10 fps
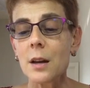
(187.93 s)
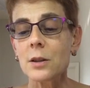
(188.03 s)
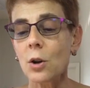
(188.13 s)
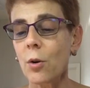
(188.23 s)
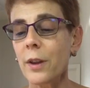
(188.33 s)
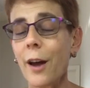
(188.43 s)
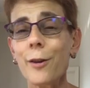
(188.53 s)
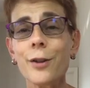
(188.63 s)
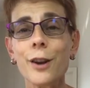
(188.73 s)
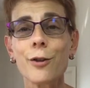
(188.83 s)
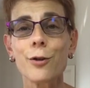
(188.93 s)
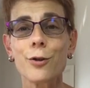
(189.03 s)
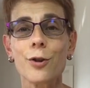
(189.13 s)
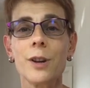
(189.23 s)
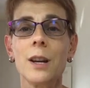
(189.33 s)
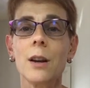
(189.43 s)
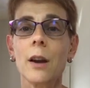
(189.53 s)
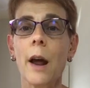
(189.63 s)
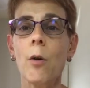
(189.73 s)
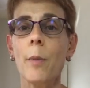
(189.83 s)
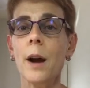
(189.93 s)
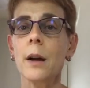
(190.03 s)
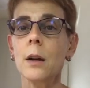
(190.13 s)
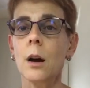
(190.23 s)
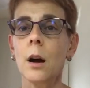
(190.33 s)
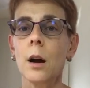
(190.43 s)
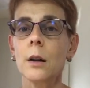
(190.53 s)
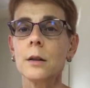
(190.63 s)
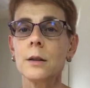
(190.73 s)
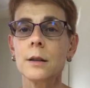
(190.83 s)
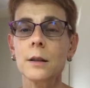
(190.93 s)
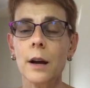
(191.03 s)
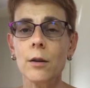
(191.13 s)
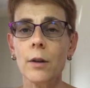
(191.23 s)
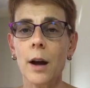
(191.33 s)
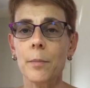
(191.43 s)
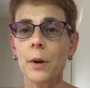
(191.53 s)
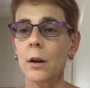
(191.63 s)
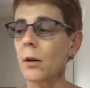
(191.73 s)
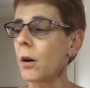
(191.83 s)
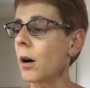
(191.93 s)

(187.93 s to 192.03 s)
So the other thing that you're going to need, now my designer Applique,